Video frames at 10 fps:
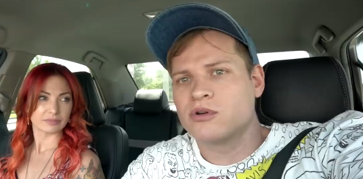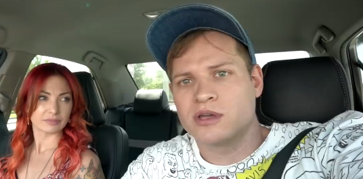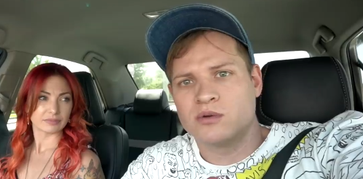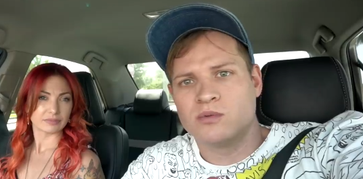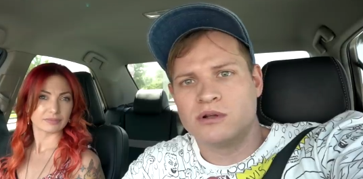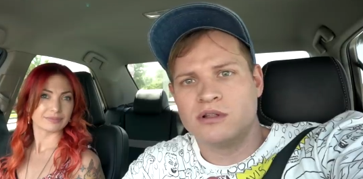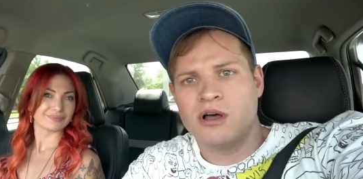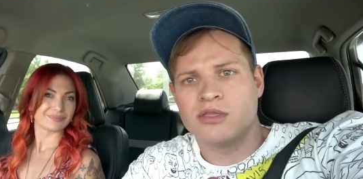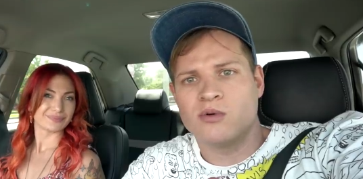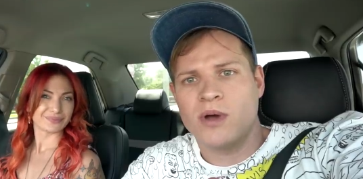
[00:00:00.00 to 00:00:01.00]
Speaker 1: Goodwill
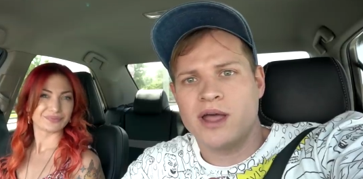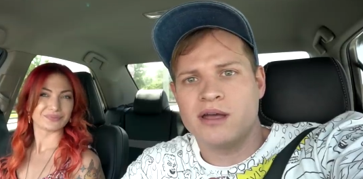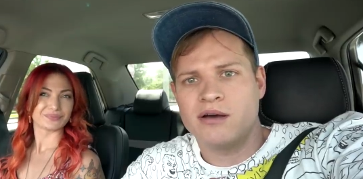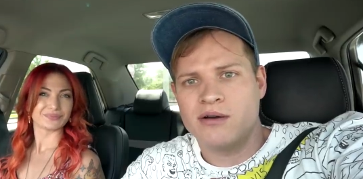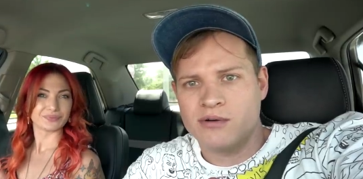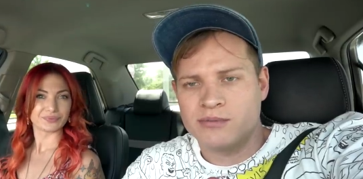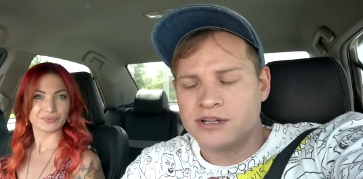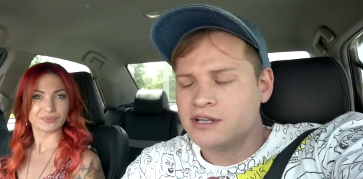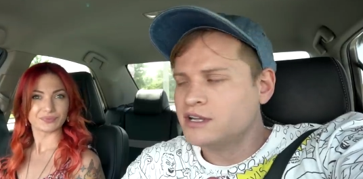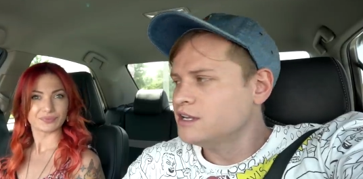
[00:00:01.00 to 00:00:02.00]
on the way home.
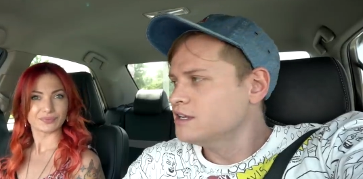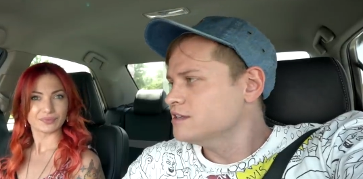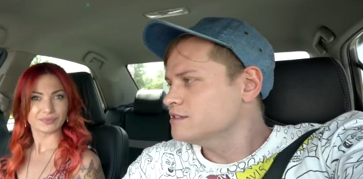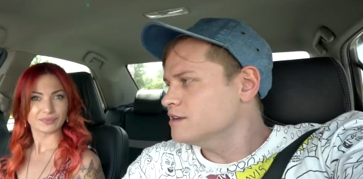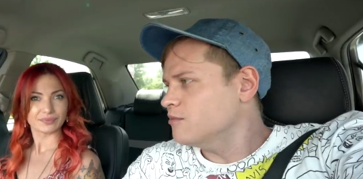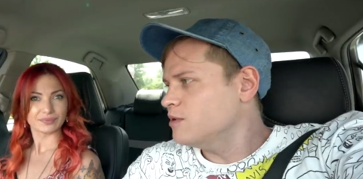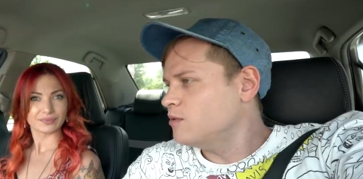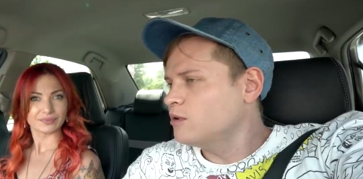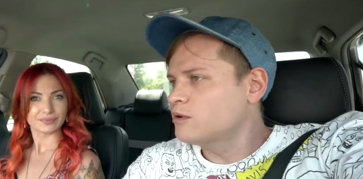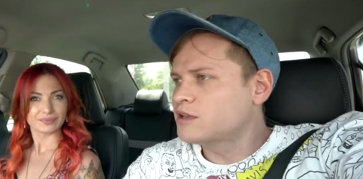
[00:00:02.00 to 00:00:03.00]
So we
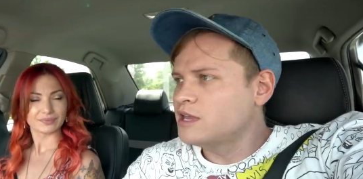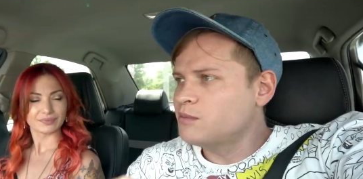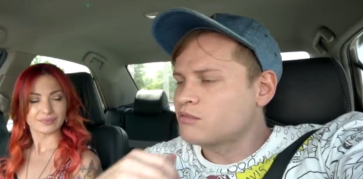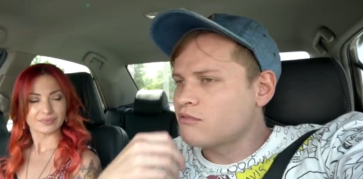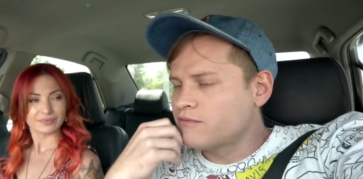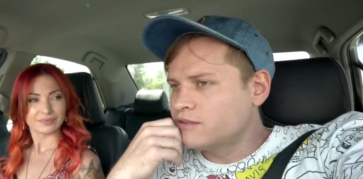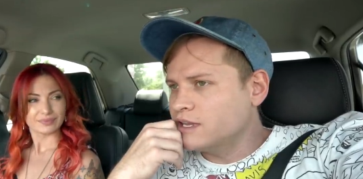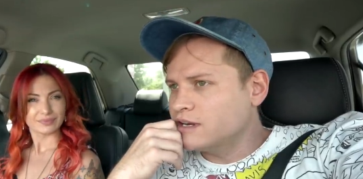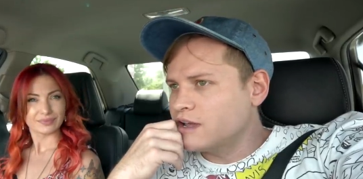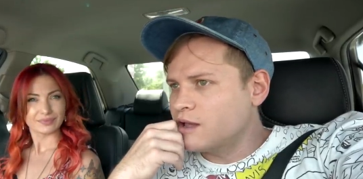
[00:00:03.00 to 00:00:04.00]
will keep
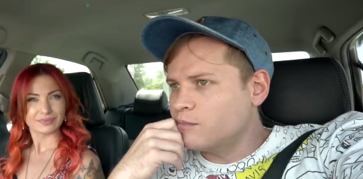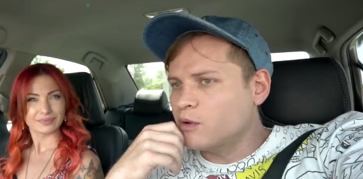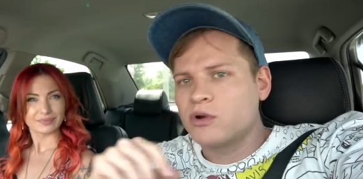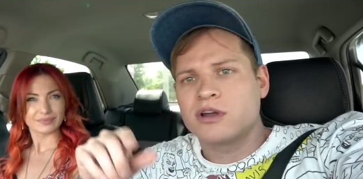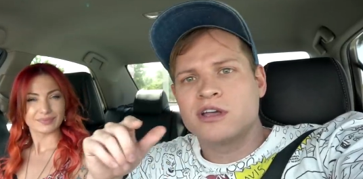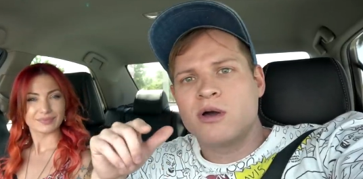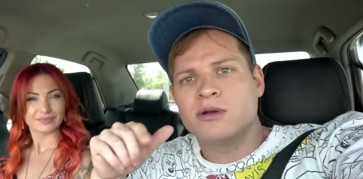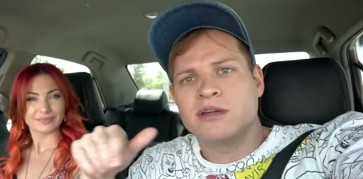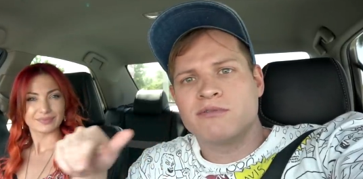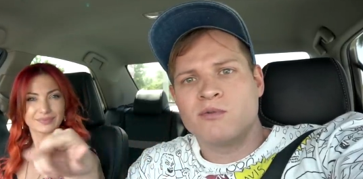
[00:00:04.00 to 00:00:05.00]
thrifting, um, but we're gonna go a
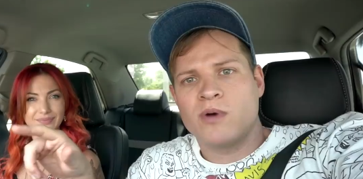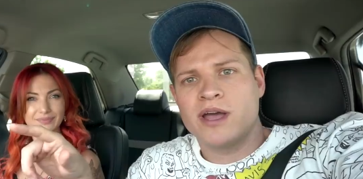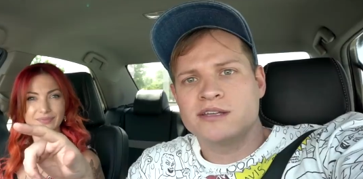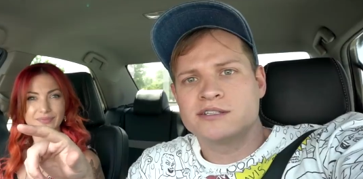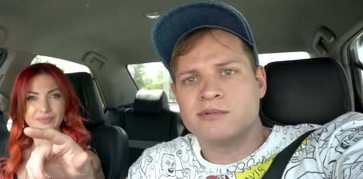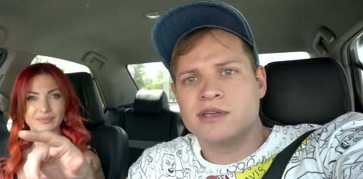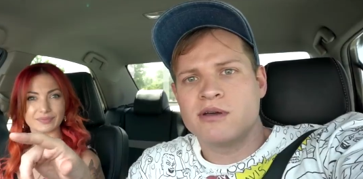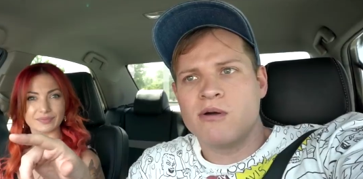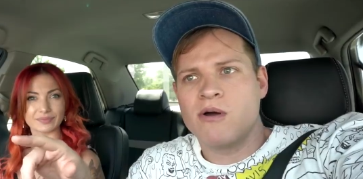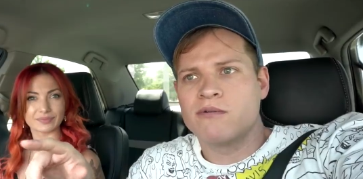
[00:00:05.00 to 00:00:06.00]
different way. So we
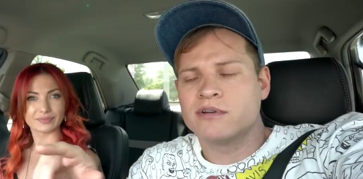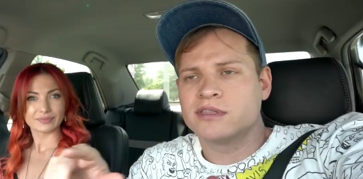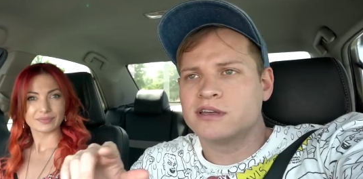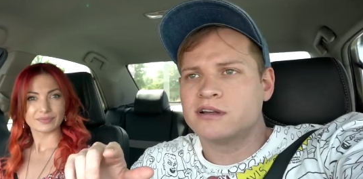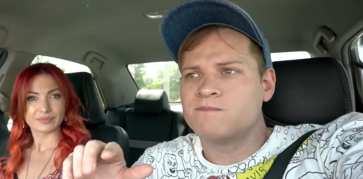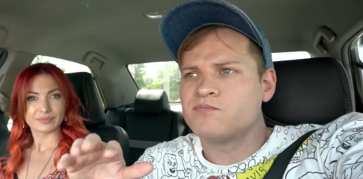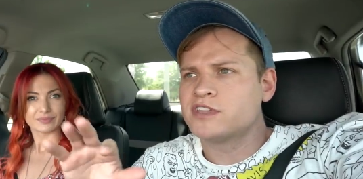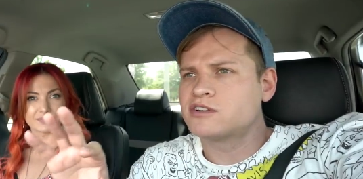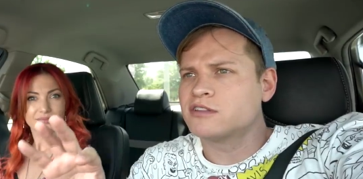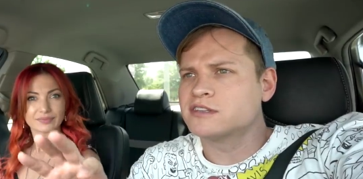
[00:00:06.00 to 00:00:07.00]
go over the,
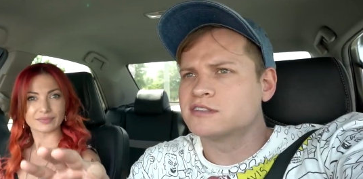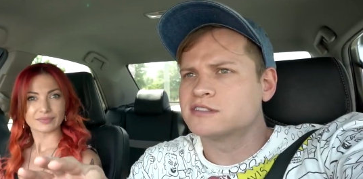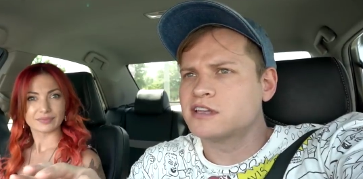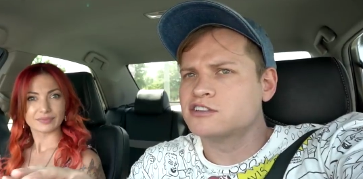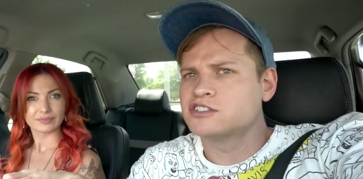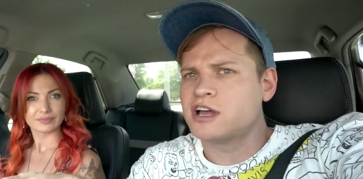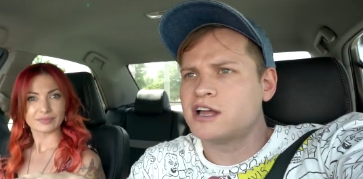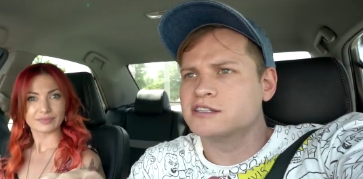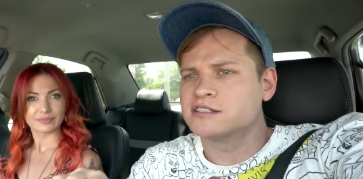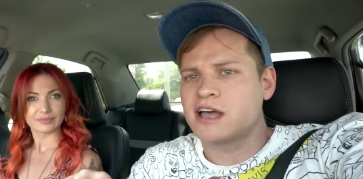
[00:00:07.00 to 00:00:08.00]
it's called the
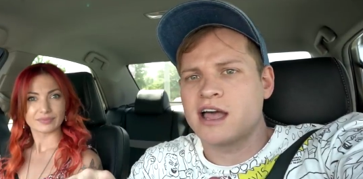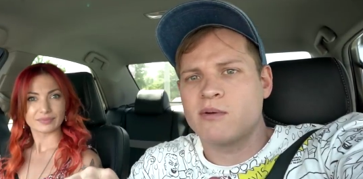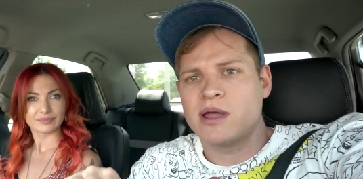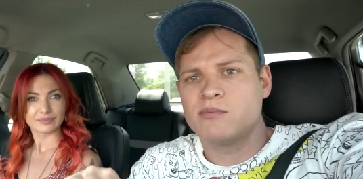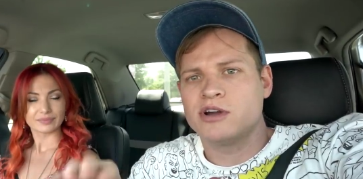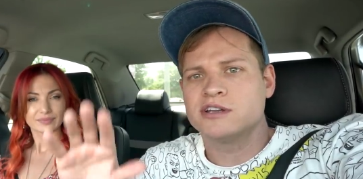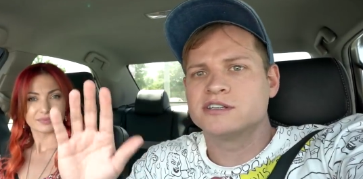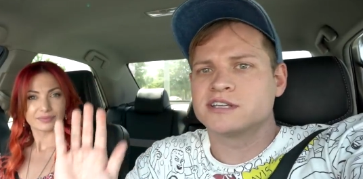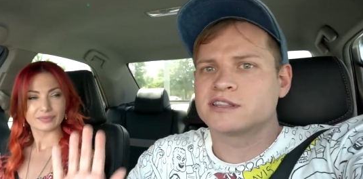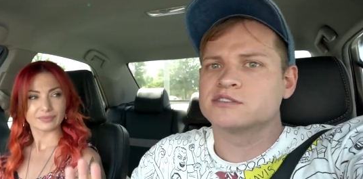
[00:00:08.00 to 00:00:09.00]
Sunshine Skyway Bridge.
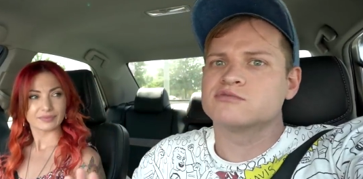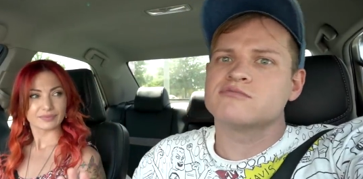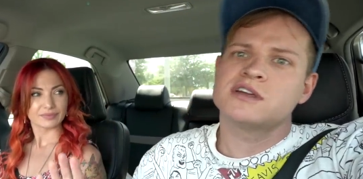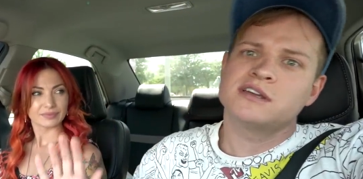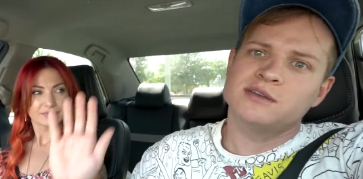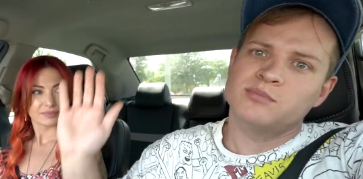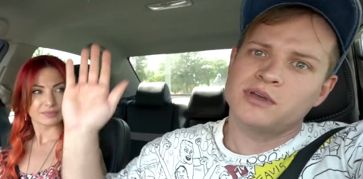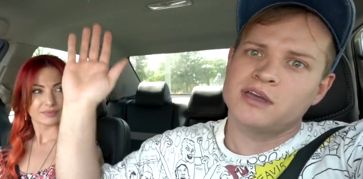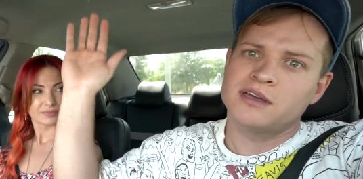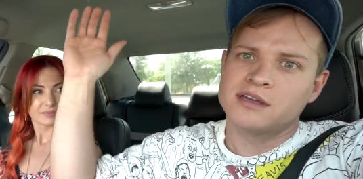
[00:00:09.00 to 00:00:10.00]
It's like this really
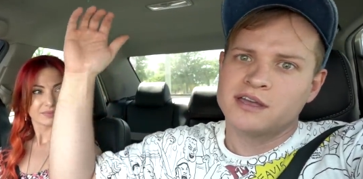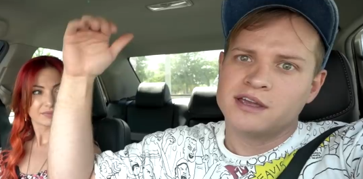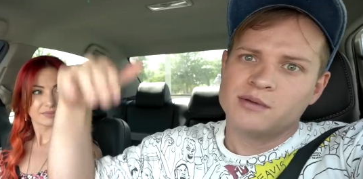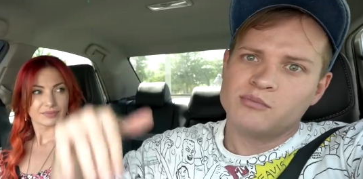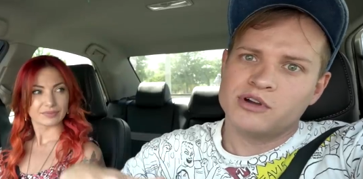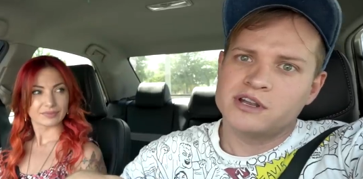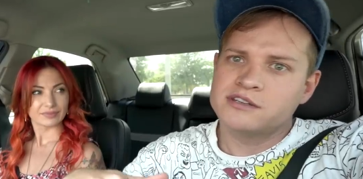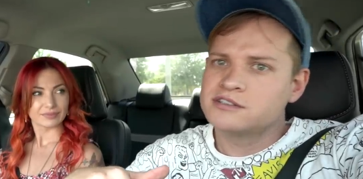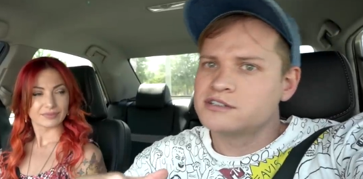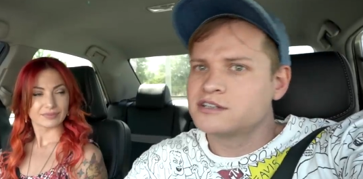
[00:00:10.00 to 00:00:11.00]
big
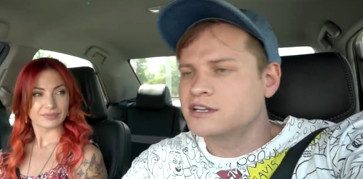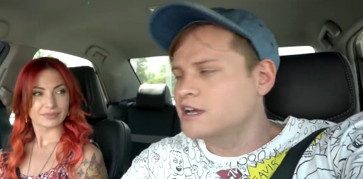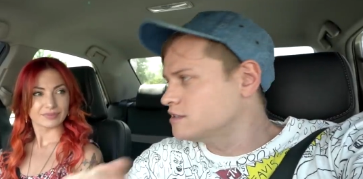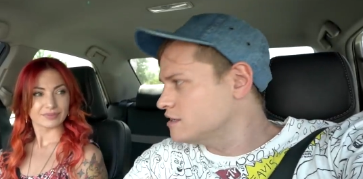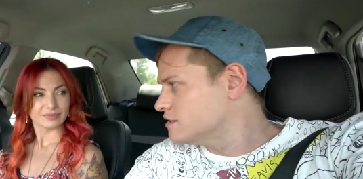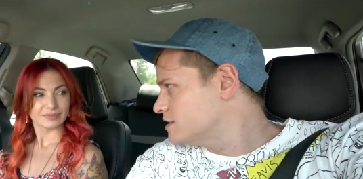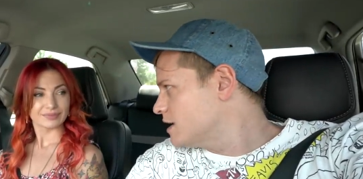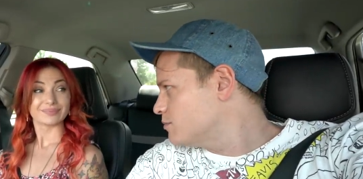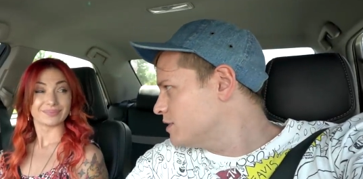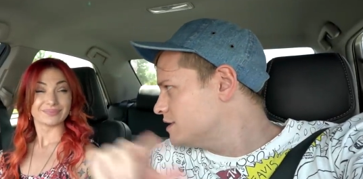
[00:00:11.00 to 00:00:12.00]
bridge connecting
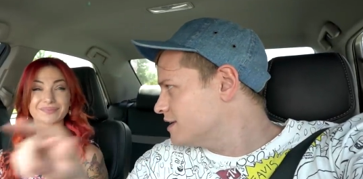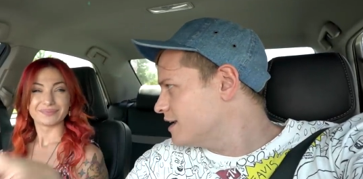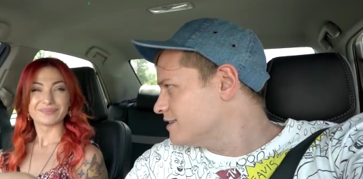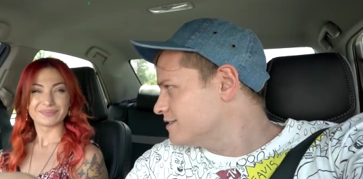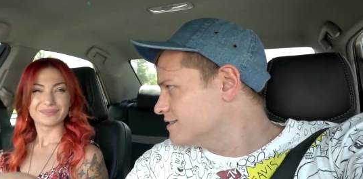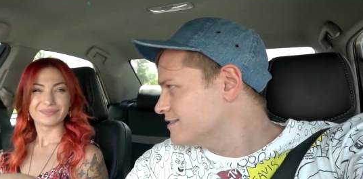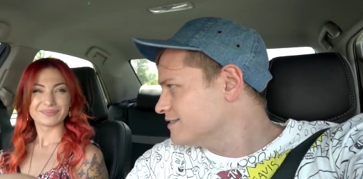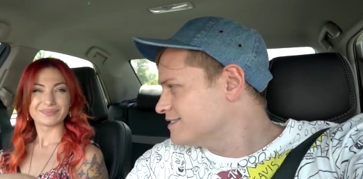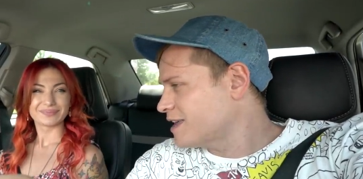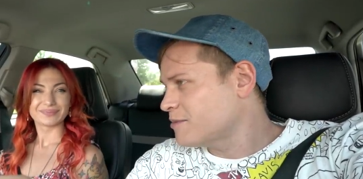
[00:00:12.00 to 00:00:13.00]
St. Pete and
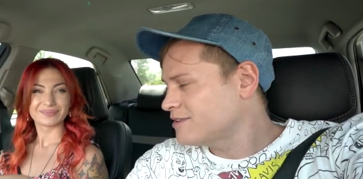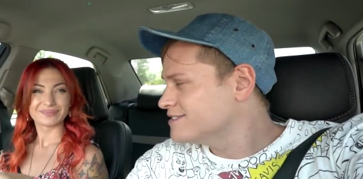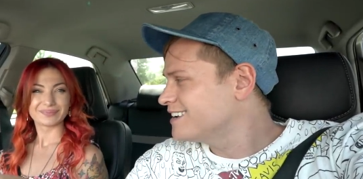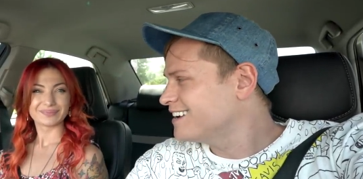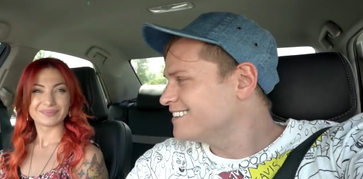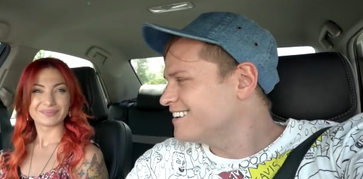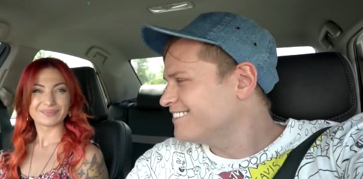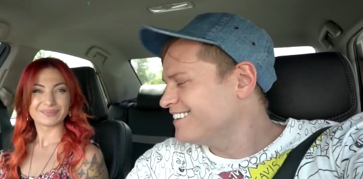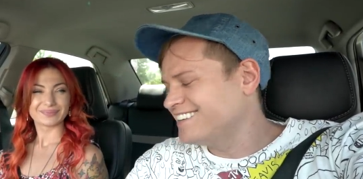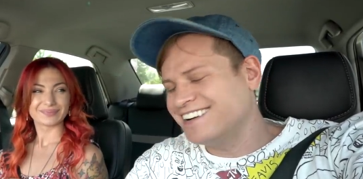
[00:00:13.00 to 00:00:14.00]
Tampa. Did I get that right?